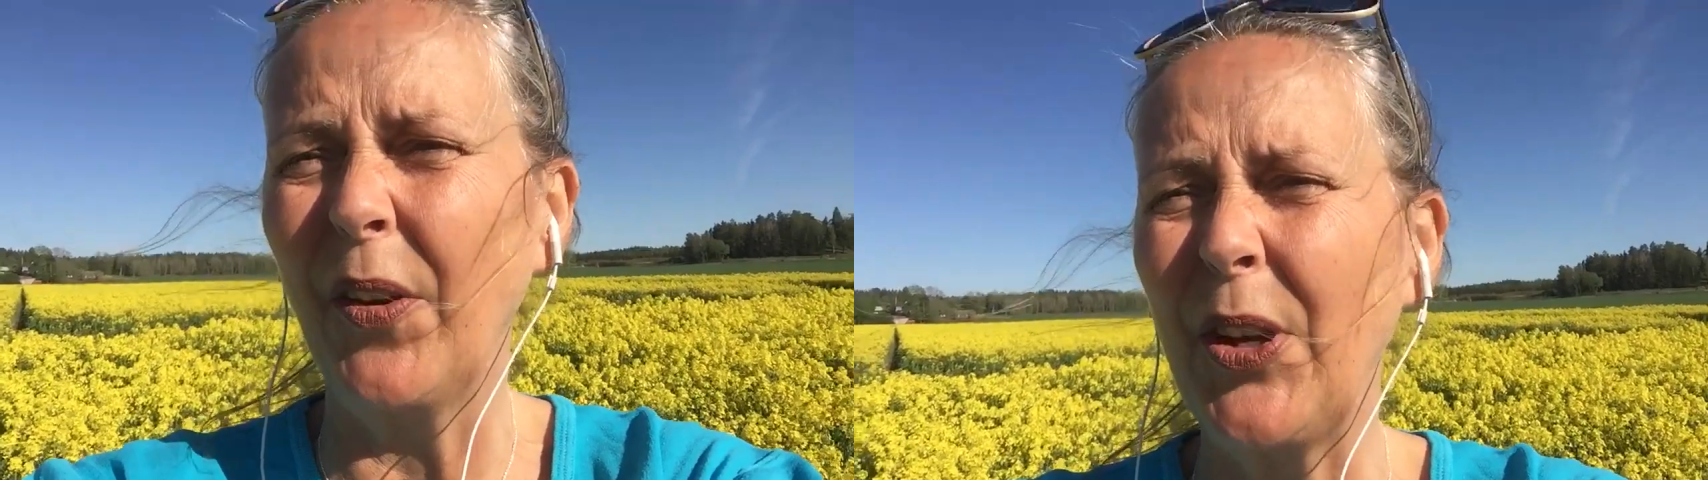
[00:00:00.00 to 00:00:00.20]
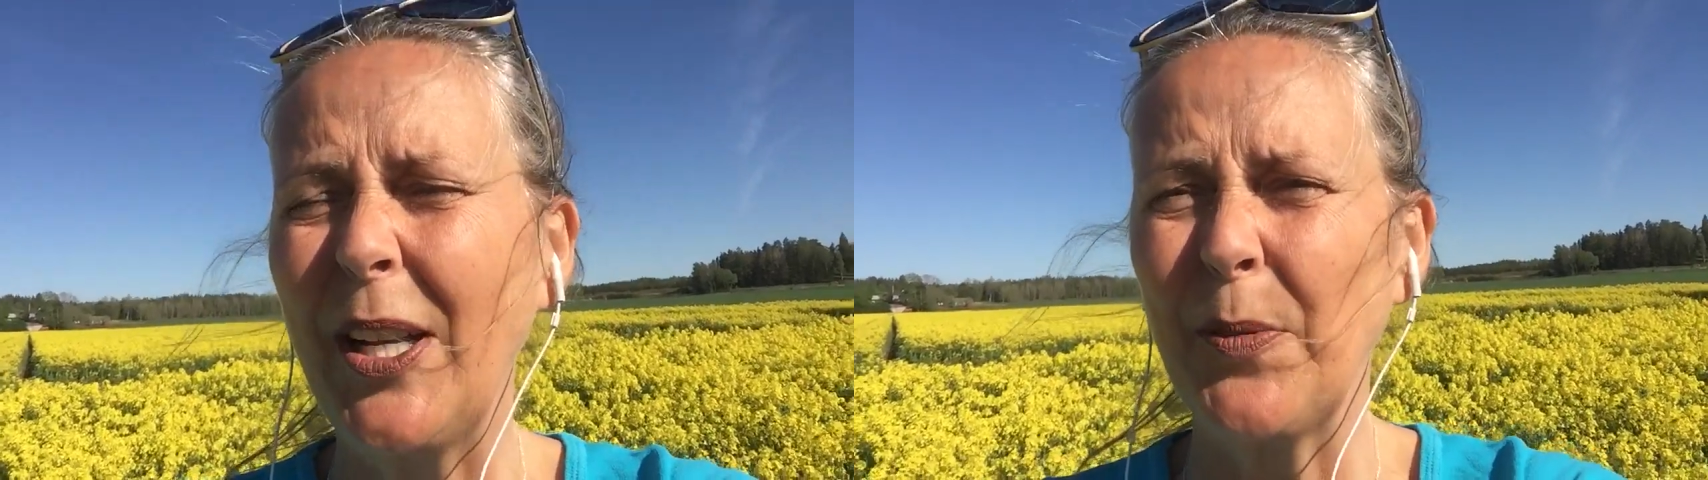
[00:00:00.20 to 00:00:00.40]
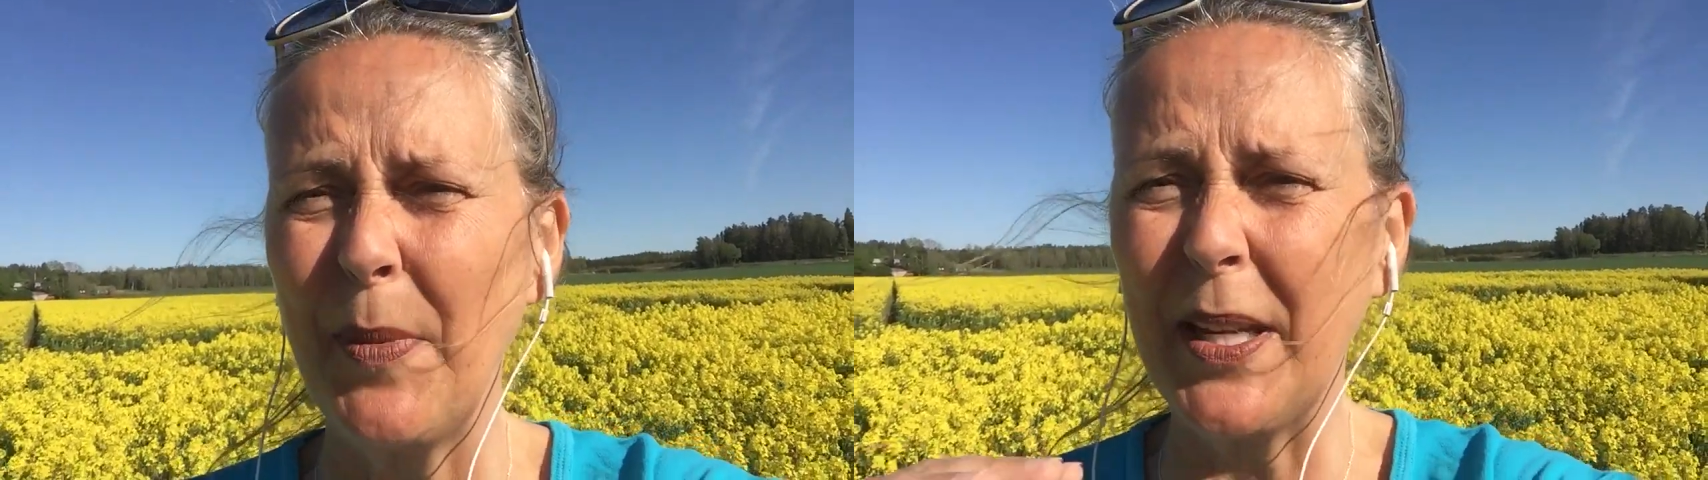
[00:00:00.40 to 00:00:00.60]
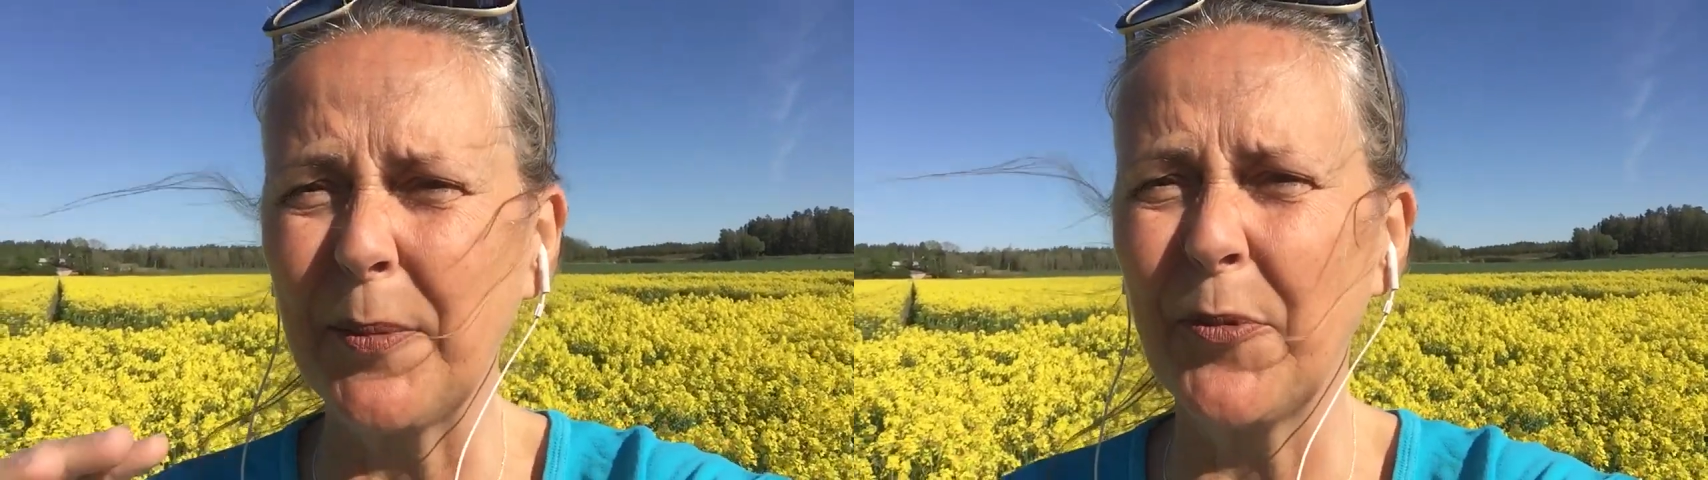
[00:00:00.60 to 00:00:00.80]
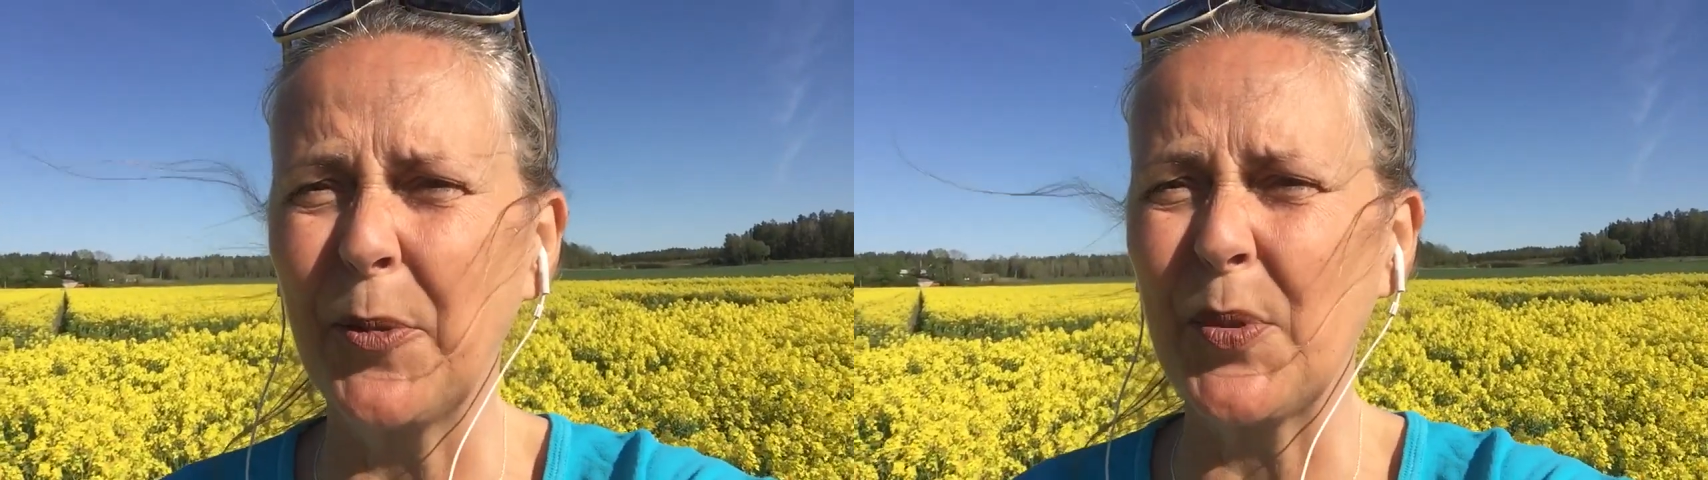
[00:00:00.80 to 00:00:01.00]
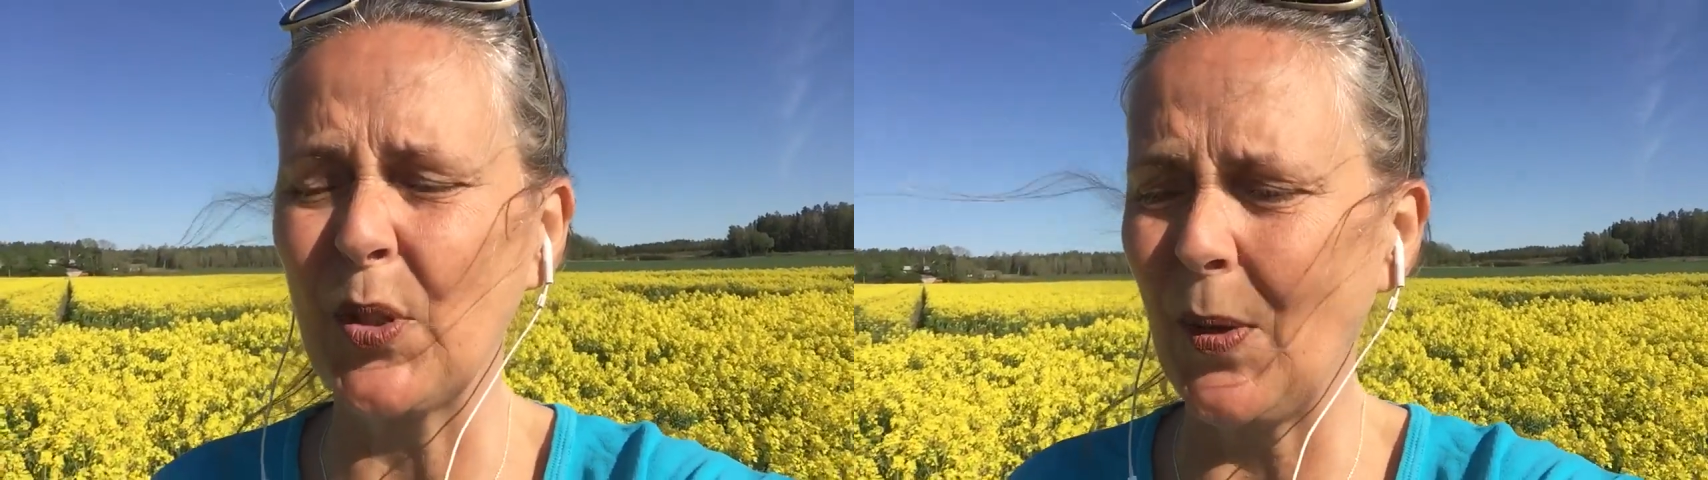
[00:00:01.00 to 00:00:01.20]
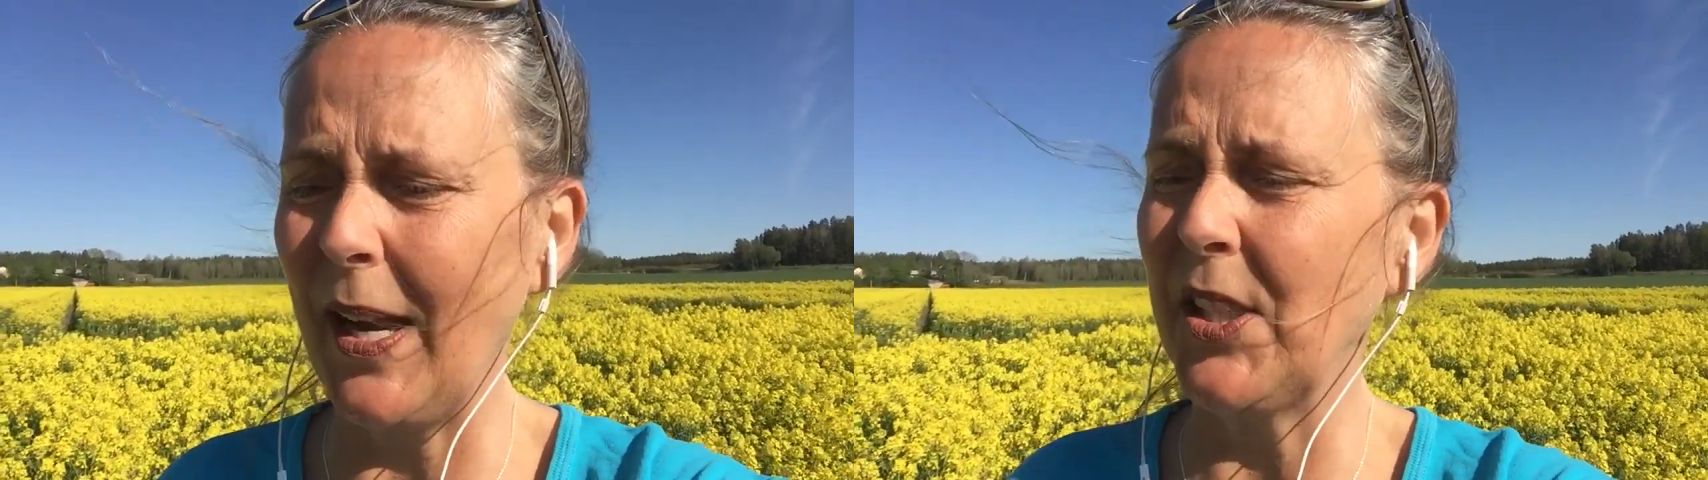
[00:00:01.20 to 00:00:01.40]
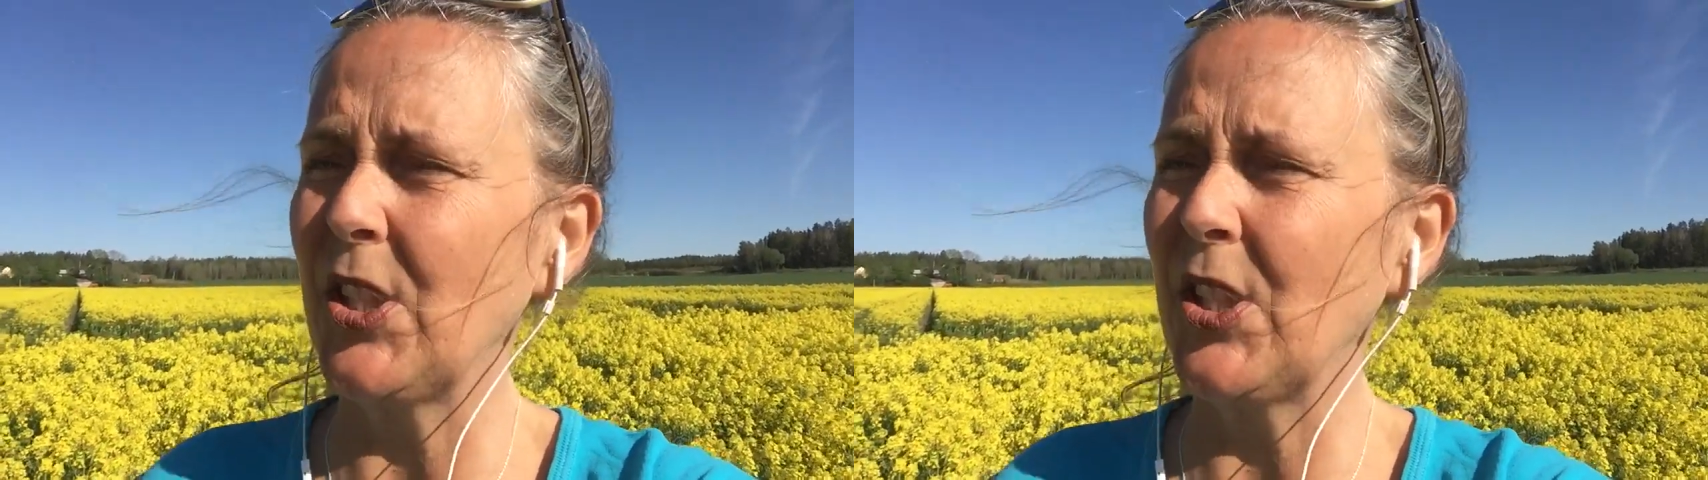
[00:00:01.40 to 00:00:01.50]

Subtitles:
You had to make them from scratch.